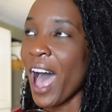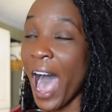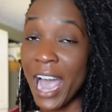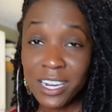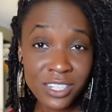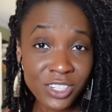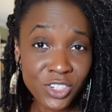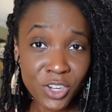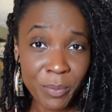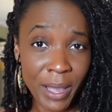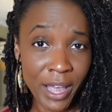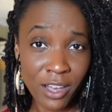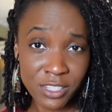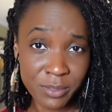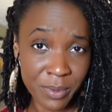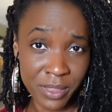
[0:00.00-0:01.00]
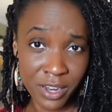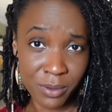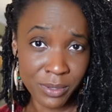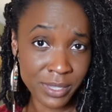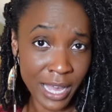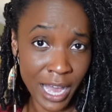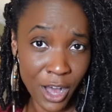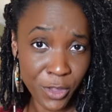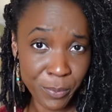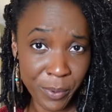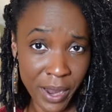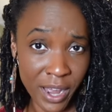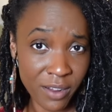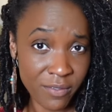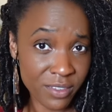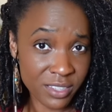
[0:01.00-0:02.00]
I just told my husband that it was the health
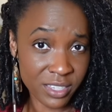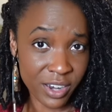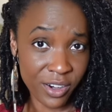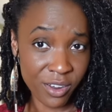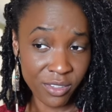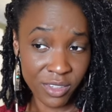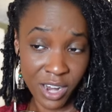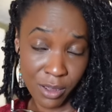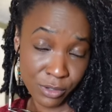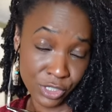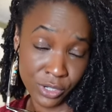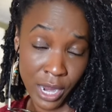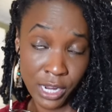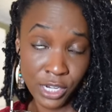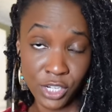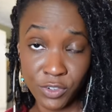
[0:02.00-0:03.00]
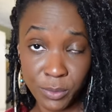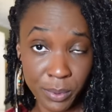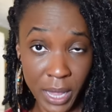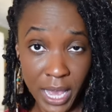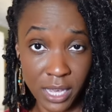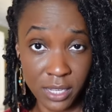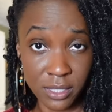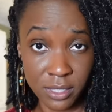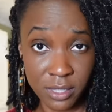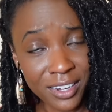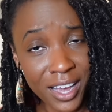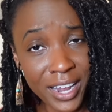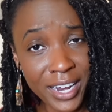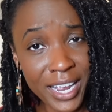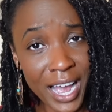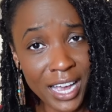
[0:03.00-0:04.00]
brand of the cereal that I was trying to replace.
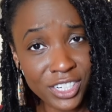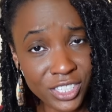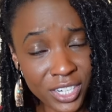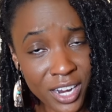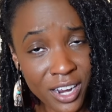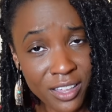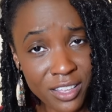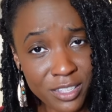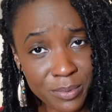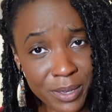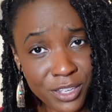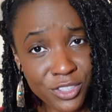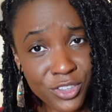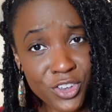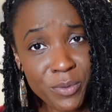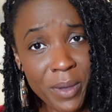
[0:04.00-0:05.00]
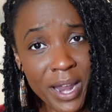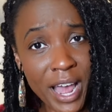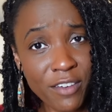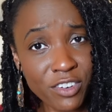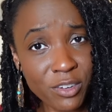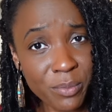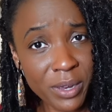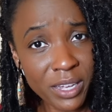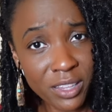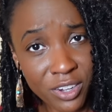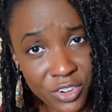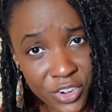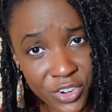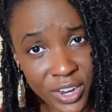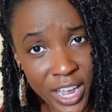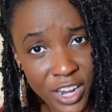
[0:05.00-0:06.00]
Honey, I share this because you might have to be a little
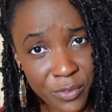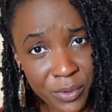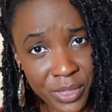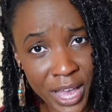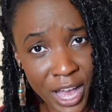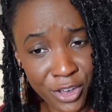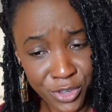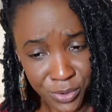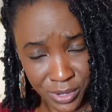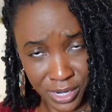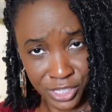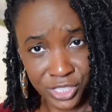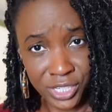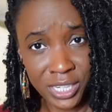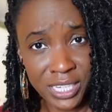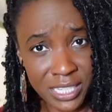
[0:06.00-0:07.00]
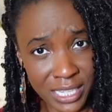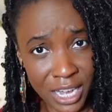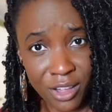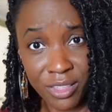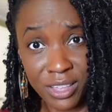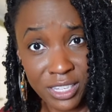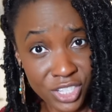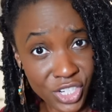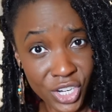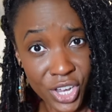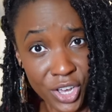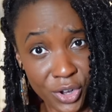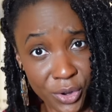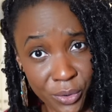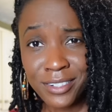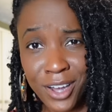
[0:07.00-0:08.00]
creative with how you initially sell this
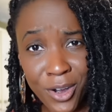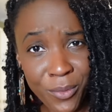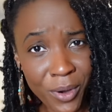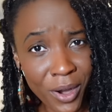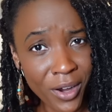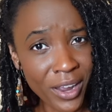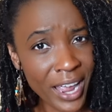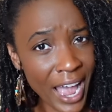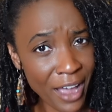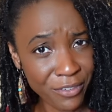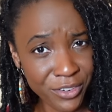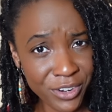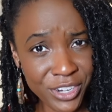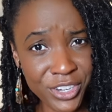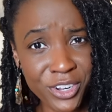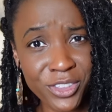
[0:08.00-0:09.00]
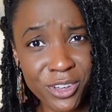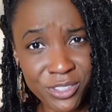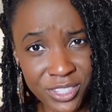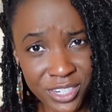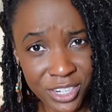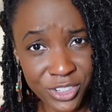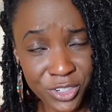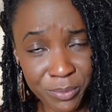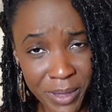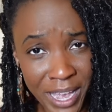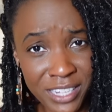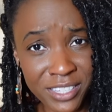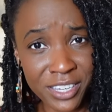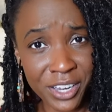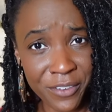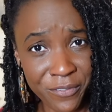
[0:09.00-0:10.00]
too. Don't worry, after he took those initial
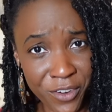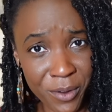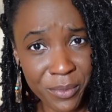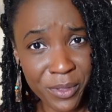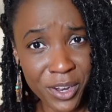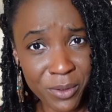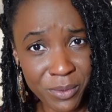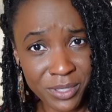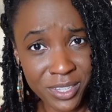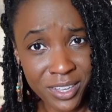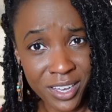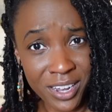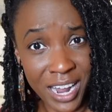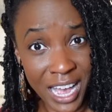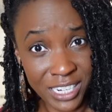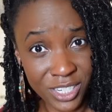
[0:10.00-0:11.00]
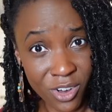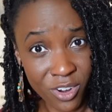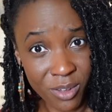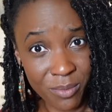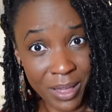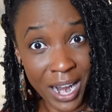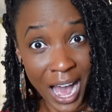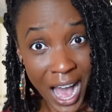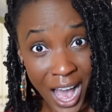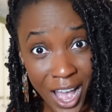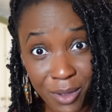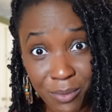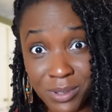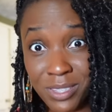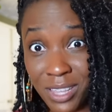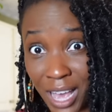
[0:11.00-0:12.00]
bites and confirmed that it was good, I told him that I
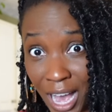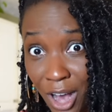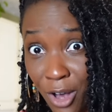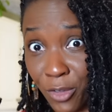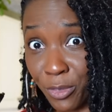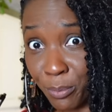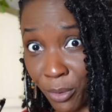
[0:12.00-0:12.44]
was the health